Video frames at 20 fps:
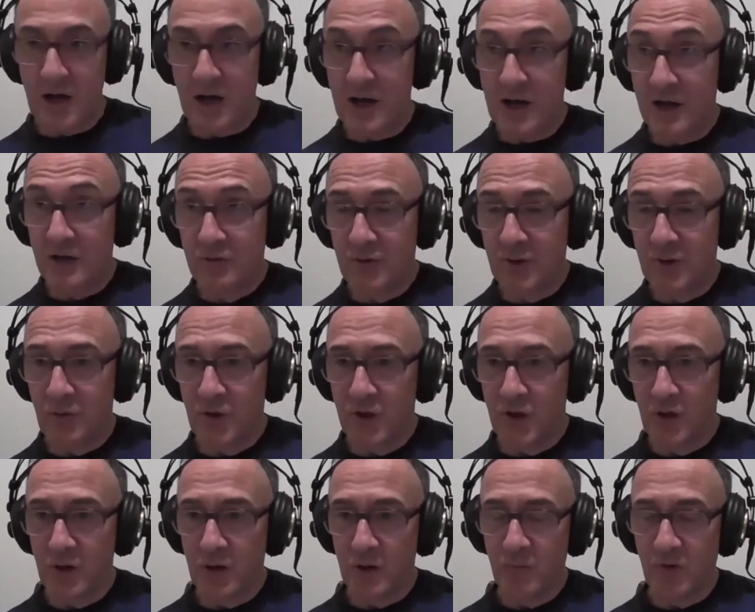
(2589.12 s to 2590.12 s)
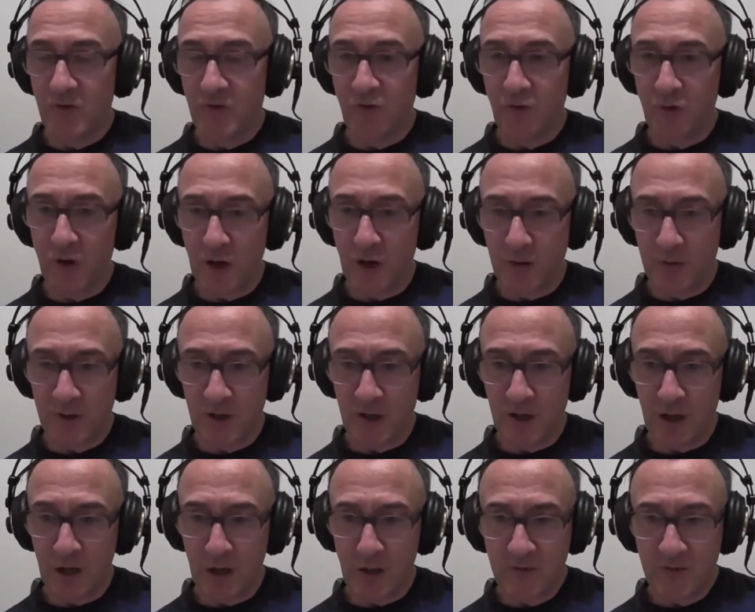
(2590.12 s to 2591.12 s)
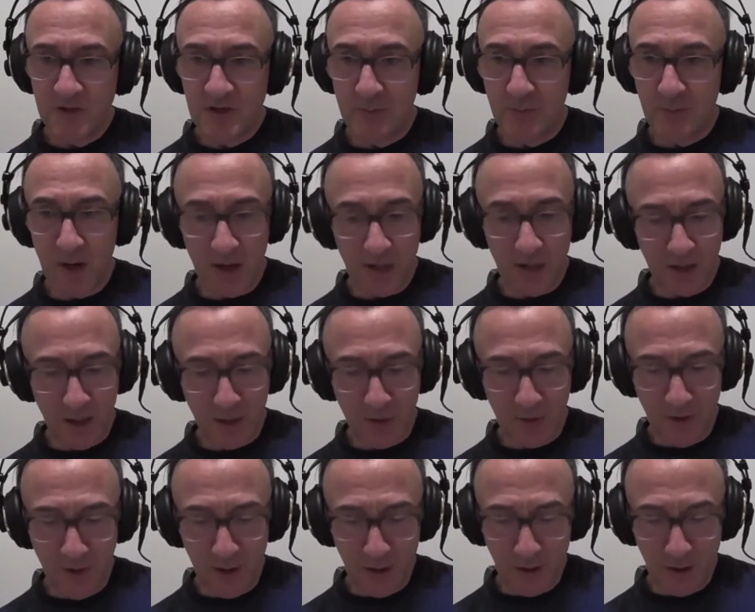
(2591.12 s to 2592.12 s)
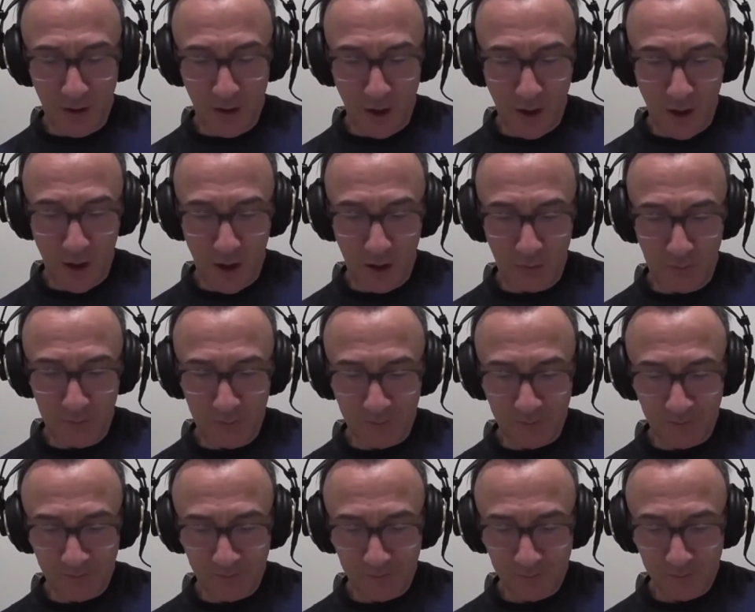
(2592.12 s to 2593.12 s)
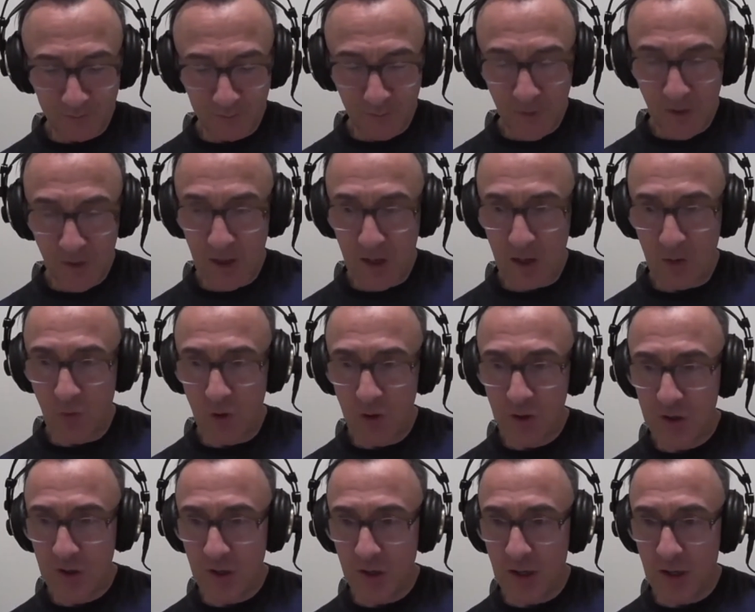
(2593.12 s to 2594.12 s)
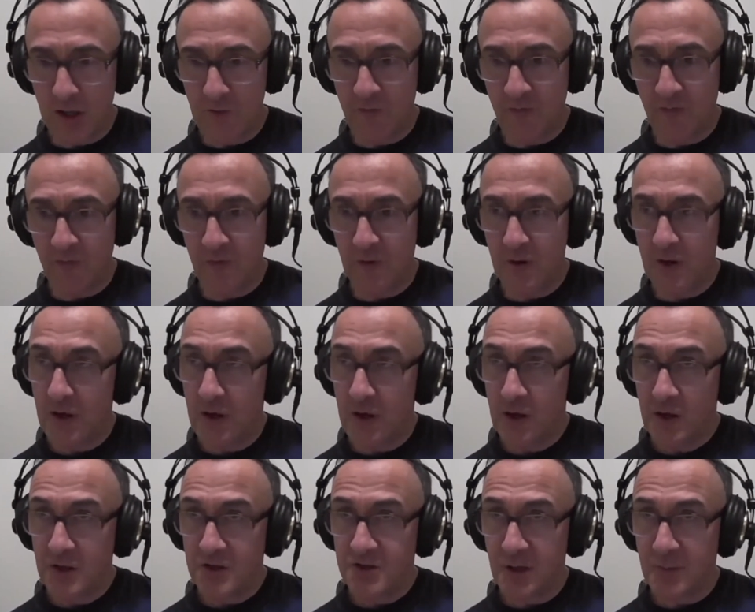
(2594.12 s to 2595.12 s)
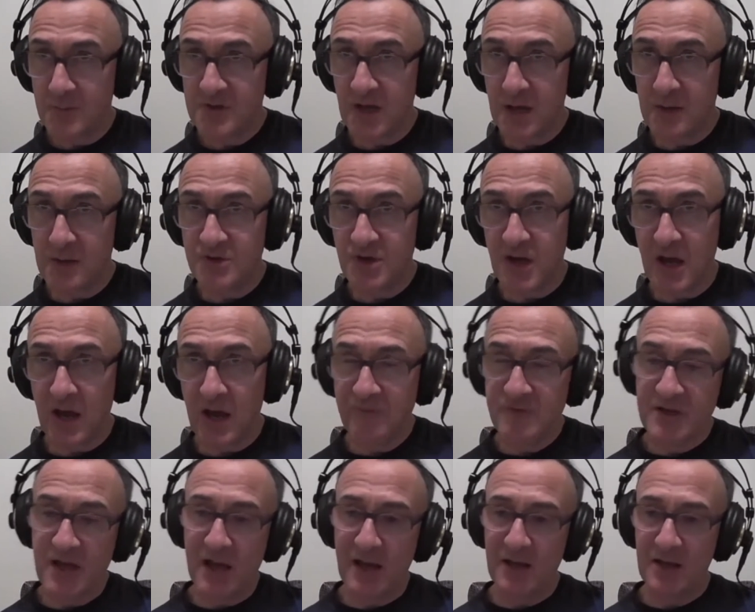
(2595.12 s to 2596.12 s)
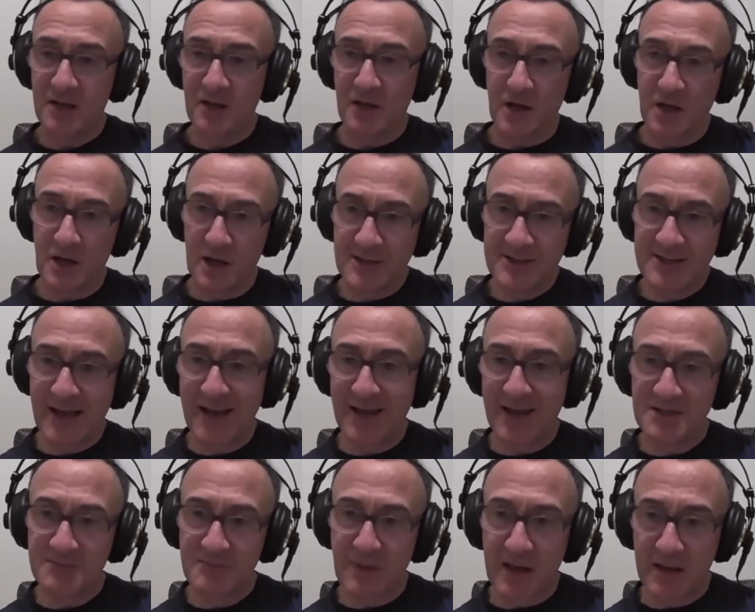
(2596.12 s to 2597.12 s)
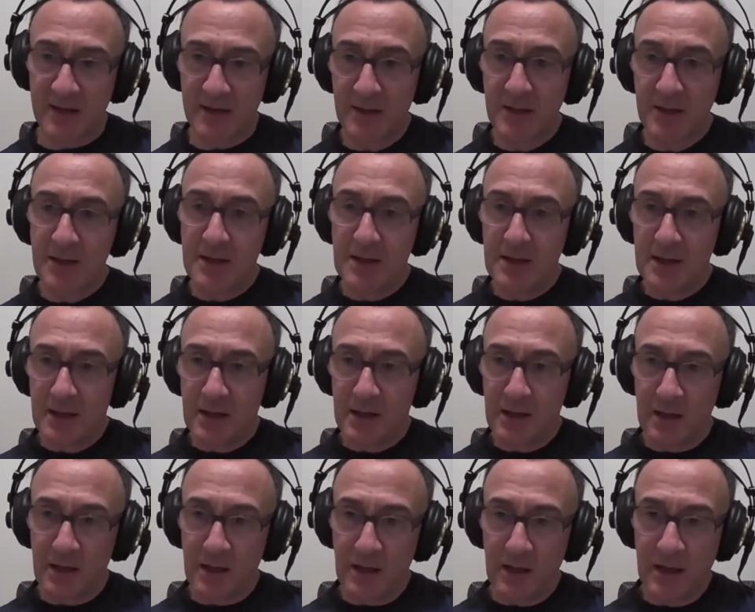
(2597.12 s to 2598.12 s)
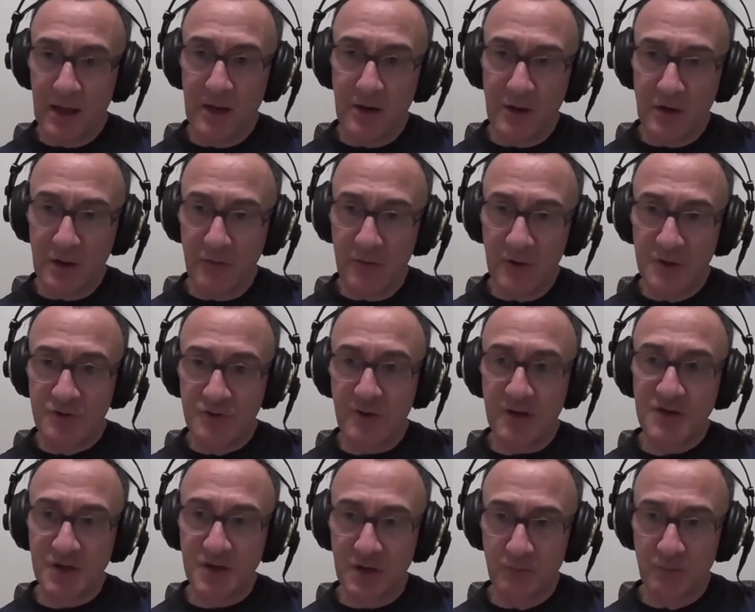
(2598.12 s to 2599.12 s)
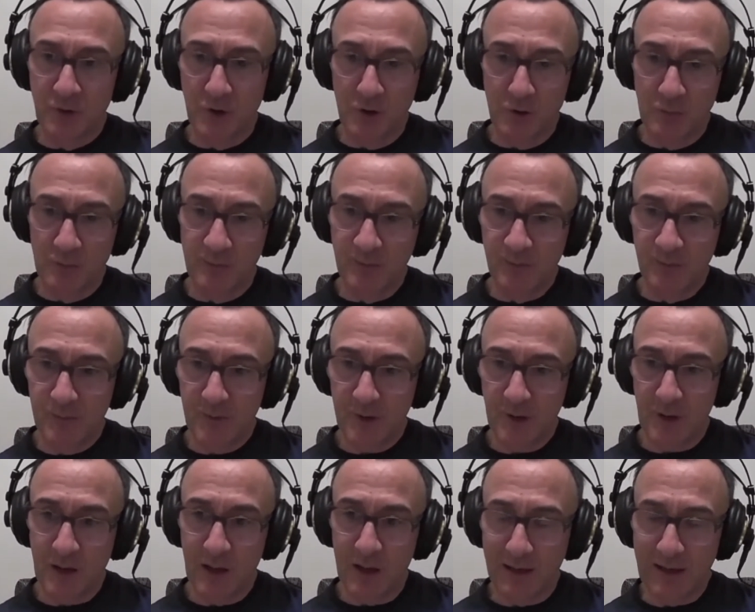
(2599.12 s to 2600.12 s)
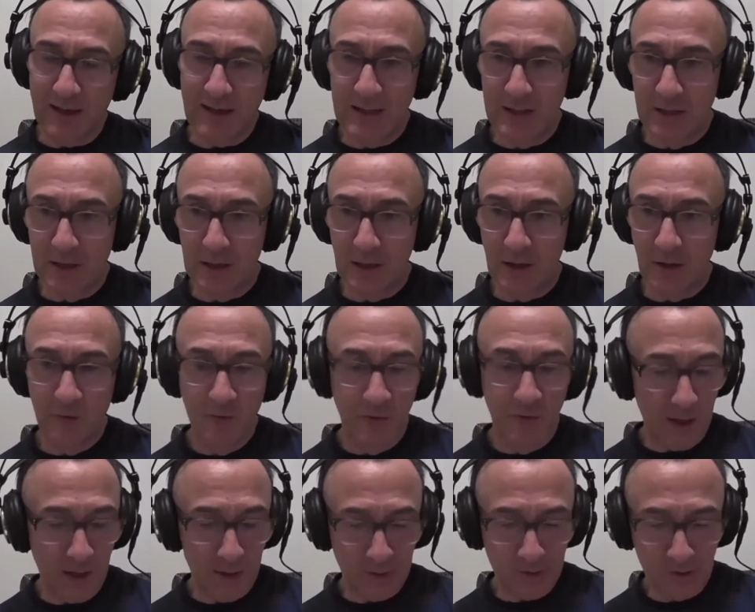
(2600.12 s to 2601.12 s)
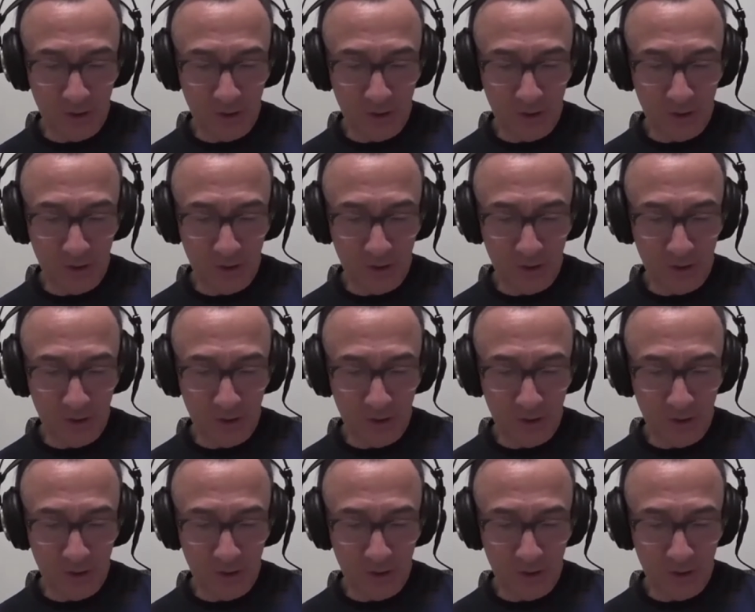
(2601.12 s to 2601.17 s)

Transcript: agree with you, and before I kick it over to Mike, I think I wonder if sometimes you have a talisman in the dressing room, a leader that